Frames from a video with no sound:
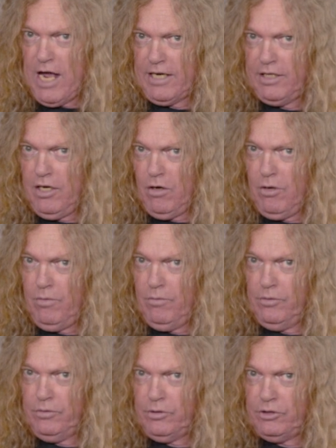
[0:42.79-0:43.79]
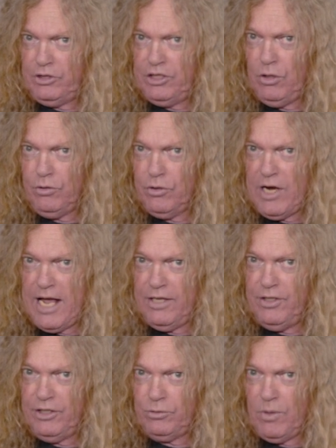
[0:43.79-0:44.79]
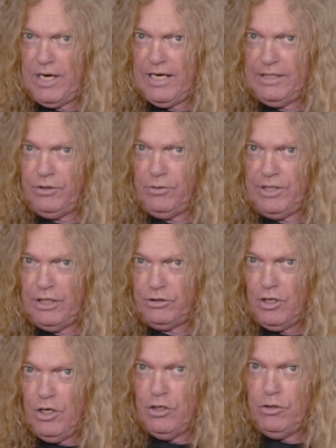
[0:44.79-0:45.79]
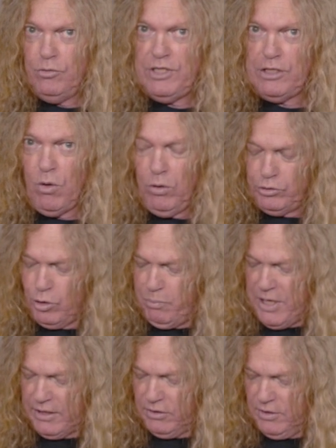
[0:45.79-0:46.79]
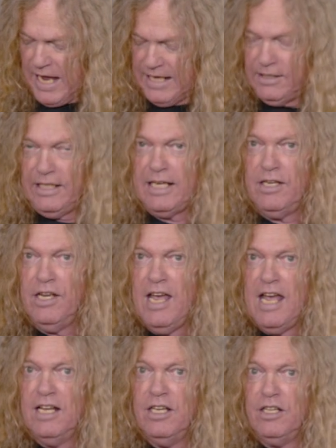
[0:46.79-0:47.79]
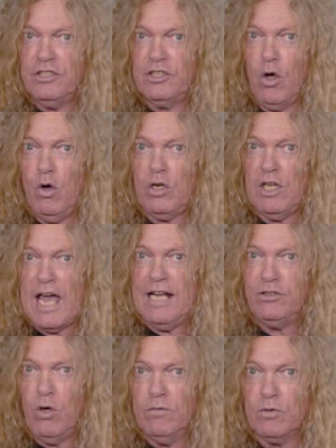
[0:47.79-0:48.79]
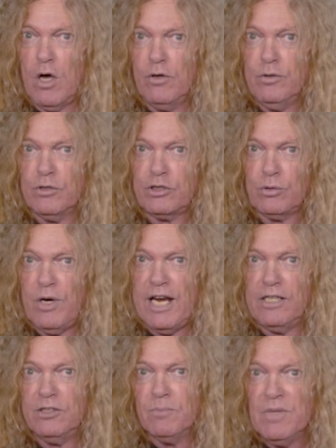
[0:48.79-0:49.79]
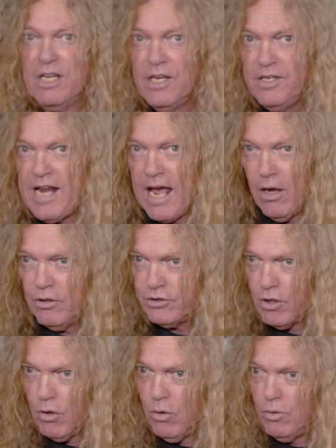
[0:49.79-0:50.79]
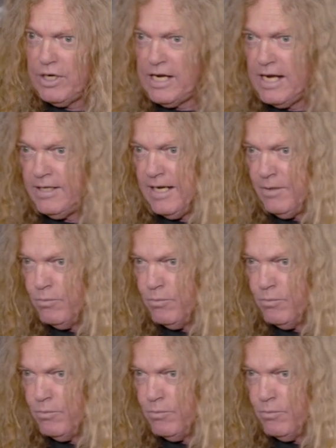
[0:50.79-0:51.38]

not going to tilt your hand this way and do this. You need to hold your pick lightly so it glides over all your strings. Now, so, and,